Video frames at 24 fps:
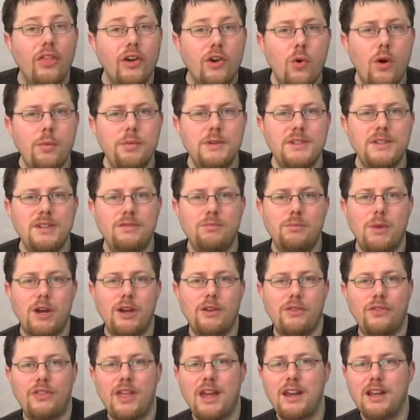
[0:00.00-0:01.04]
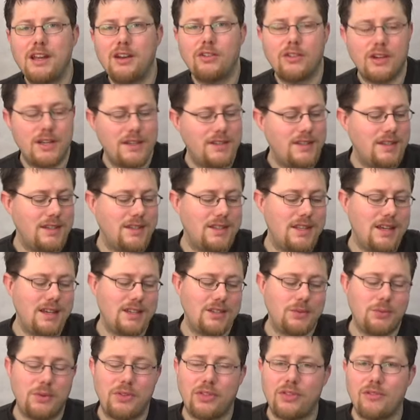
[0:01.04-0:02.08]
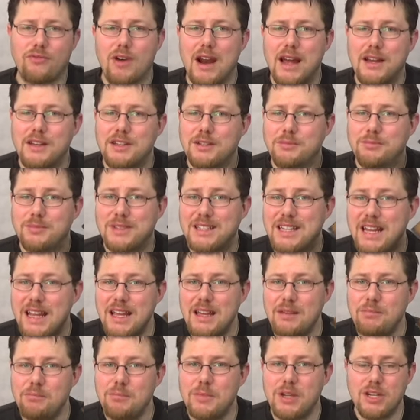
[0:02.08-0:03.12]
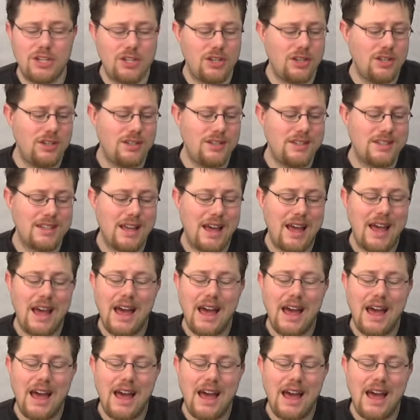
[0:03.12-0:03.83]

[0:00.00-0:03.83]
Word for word: cooperative mode then increases this with the random team missions